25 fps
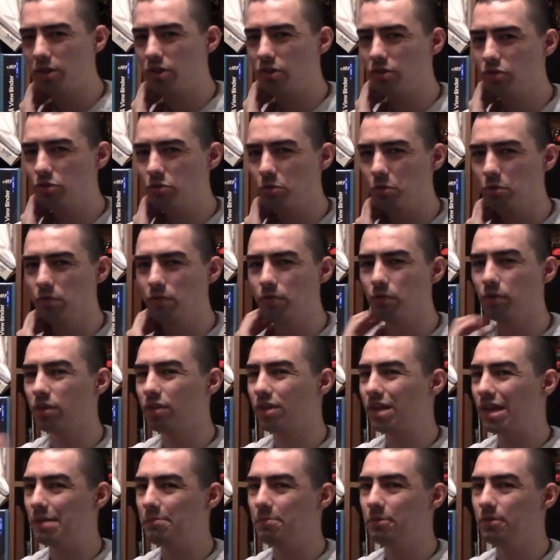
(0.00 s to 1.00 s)
sword, for
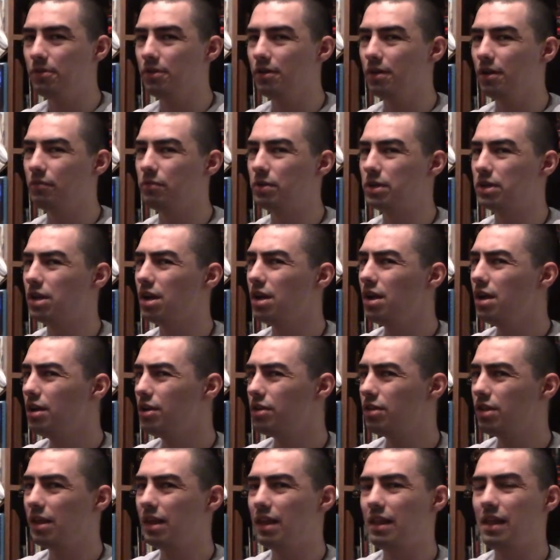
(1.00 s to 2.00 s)
example, of which you
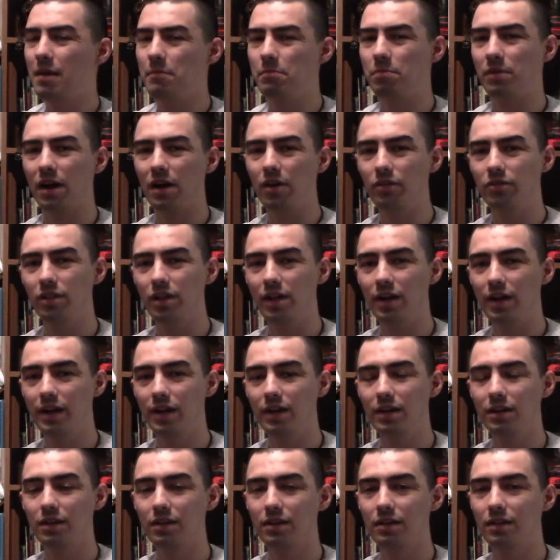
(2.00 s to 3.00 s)
see that brown
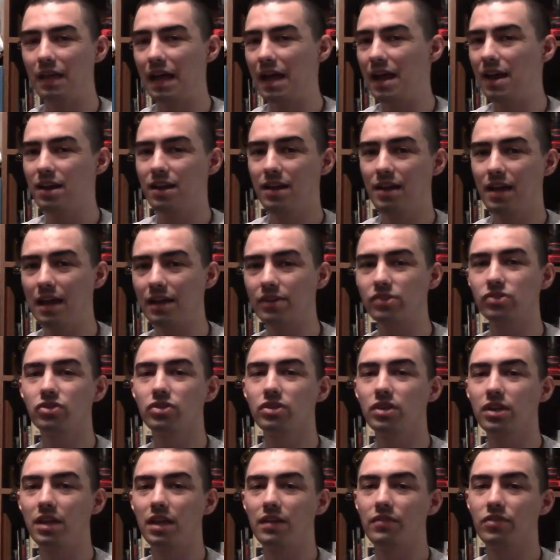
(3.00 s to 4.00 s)
line? That
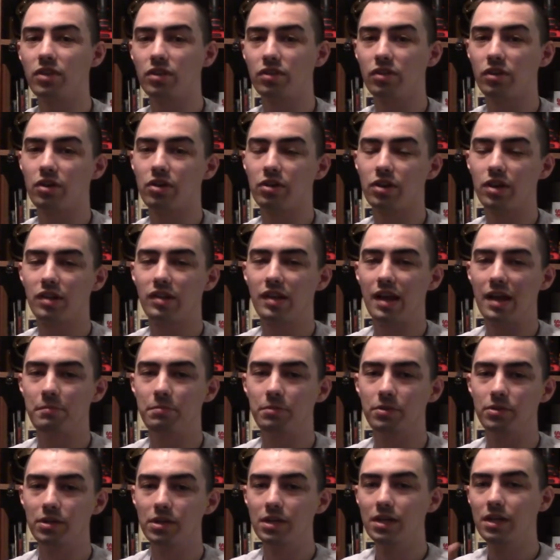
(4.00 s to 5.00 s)
actually gives us a good
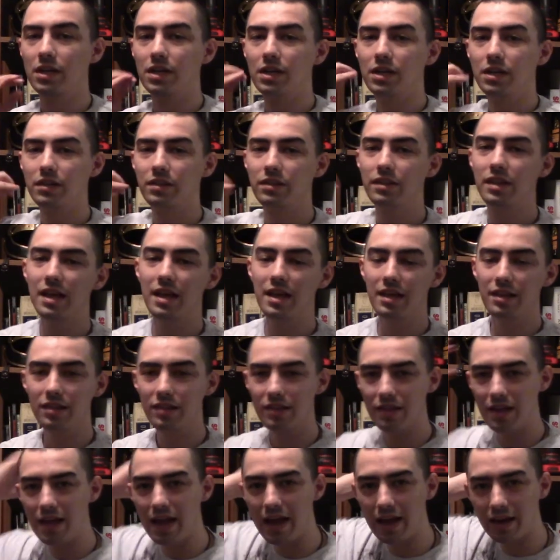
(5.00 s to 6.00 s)
example.
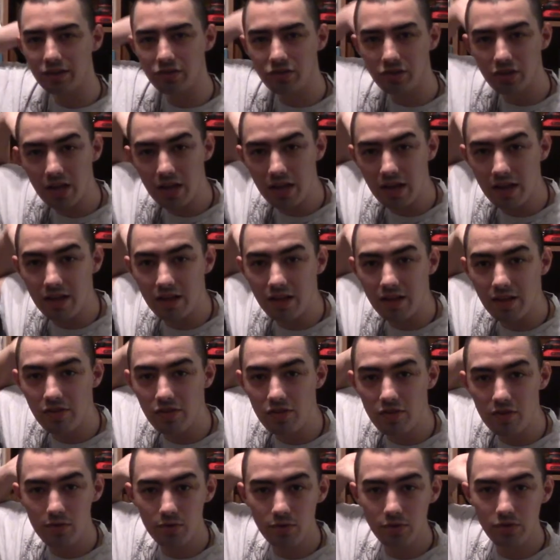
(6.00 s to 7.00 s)
This actually is
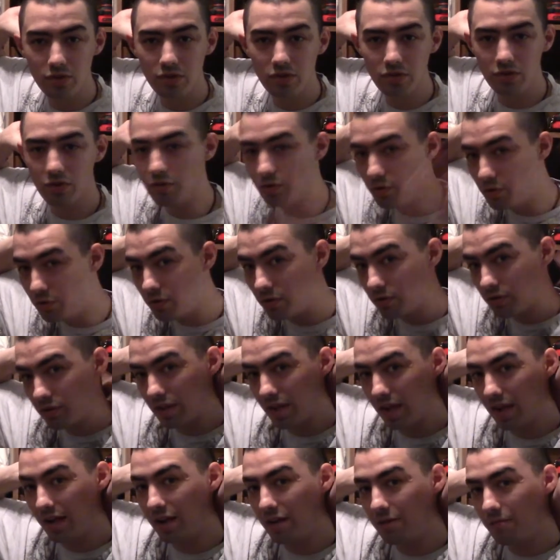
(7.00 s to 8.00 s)
used to,
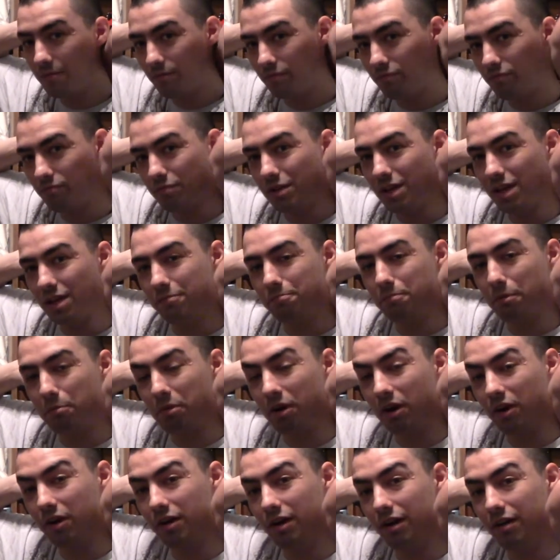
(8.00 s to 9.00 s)
say, be a
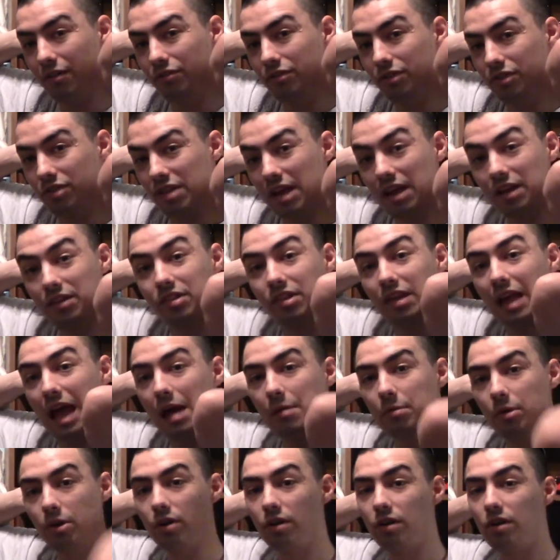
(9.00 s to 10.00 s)
part of the said
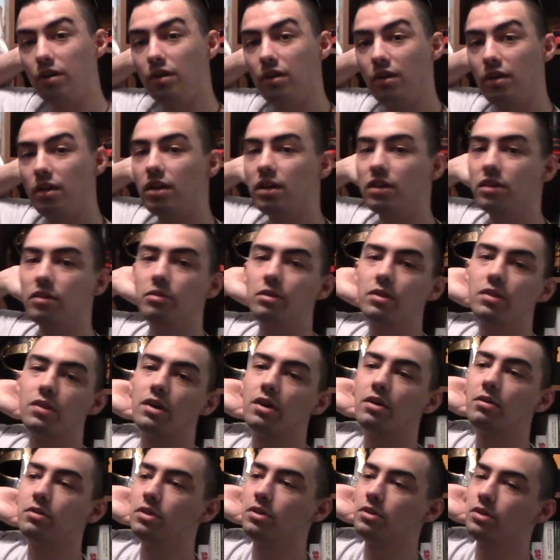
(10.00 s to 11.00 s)
scabbard. In doing
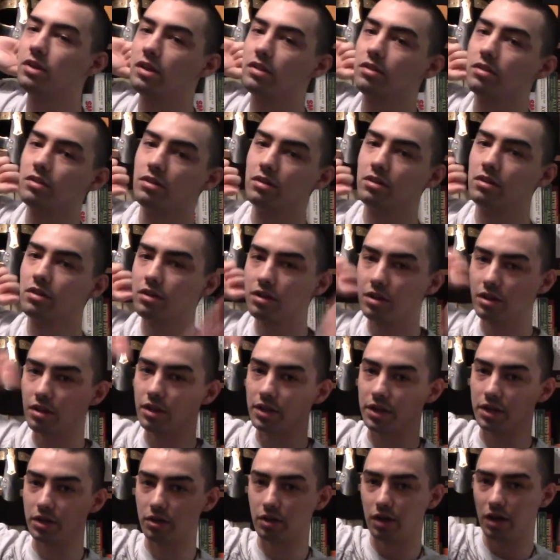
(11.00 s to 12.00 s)
so, you just
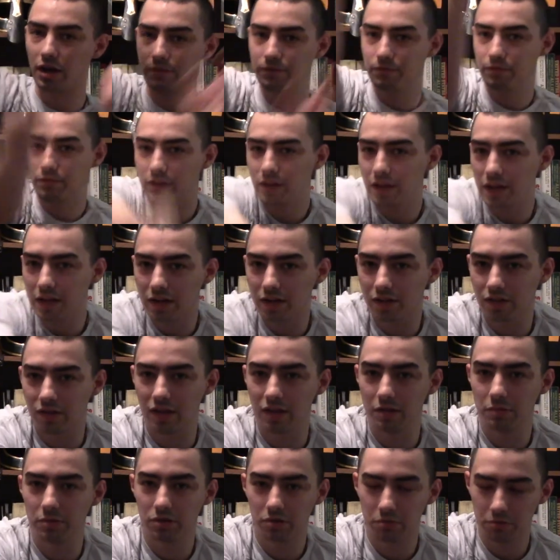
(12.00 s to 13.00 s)
click it off, and it's
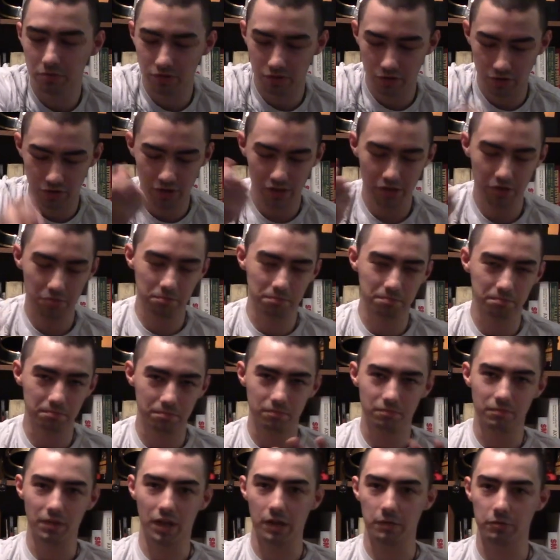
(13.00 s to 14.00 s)
easily
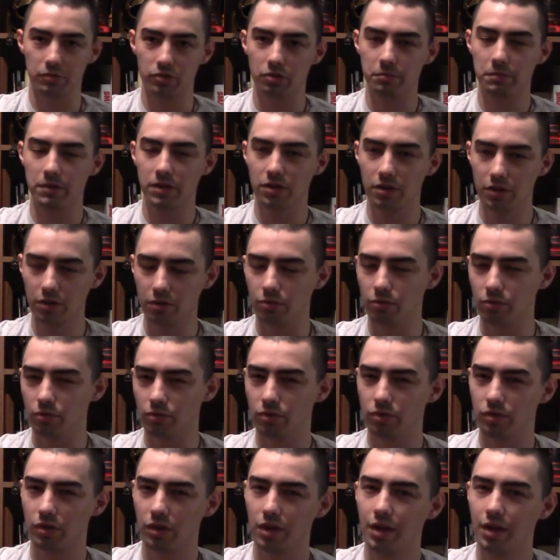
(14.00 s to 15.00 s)
able to be
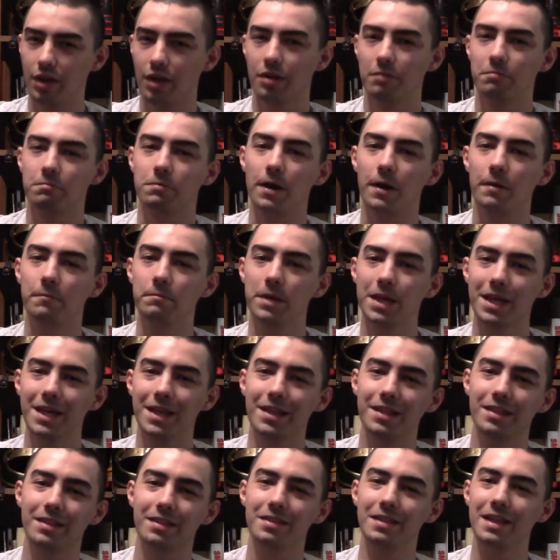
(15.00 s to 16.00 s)
used. Problem
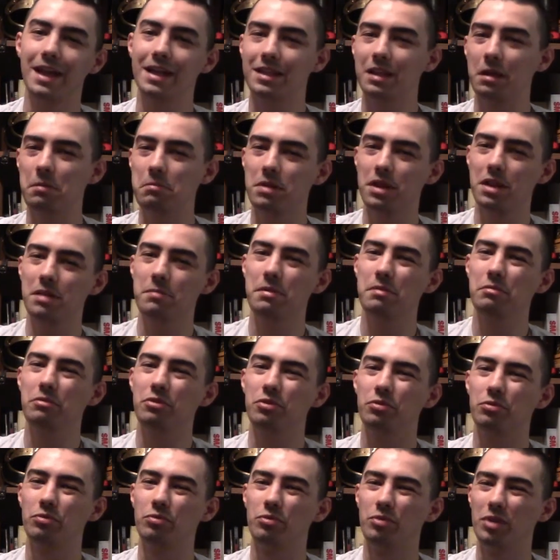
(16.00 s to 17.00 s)
is, not that many
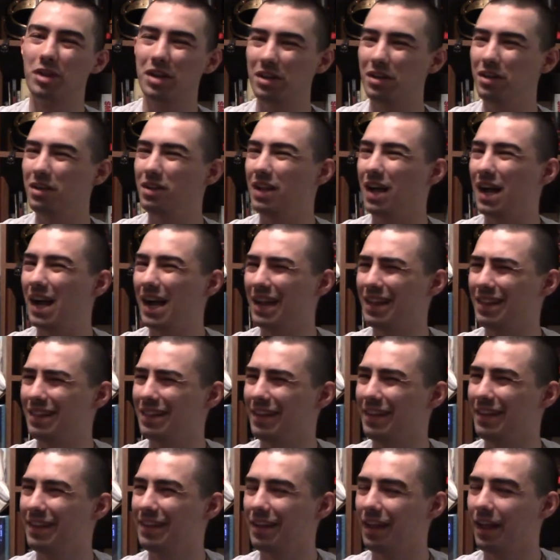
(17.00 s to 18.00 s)
people realize
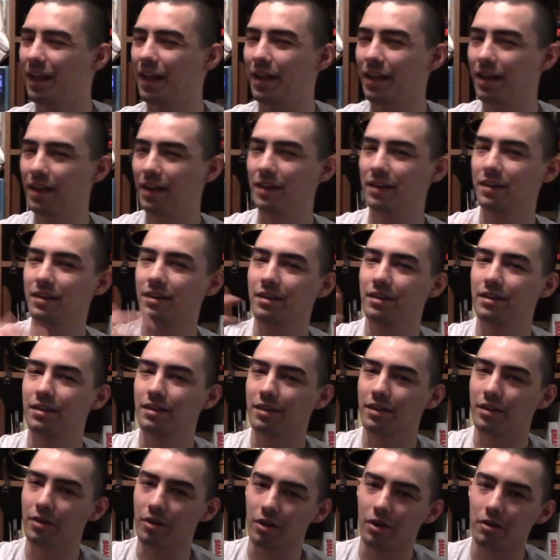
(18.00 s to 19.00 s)
it, and
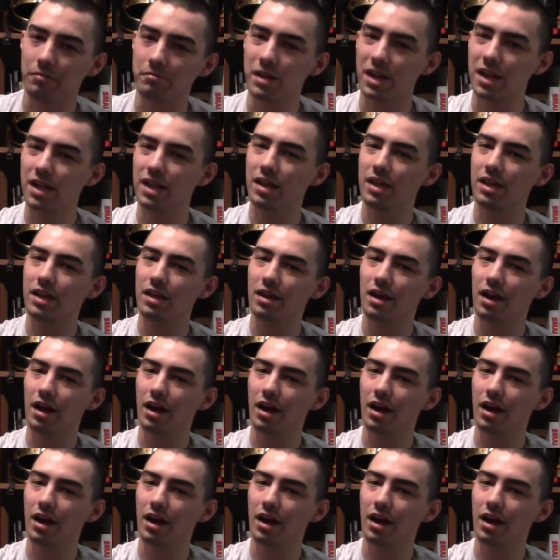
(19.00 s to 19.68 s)
there are many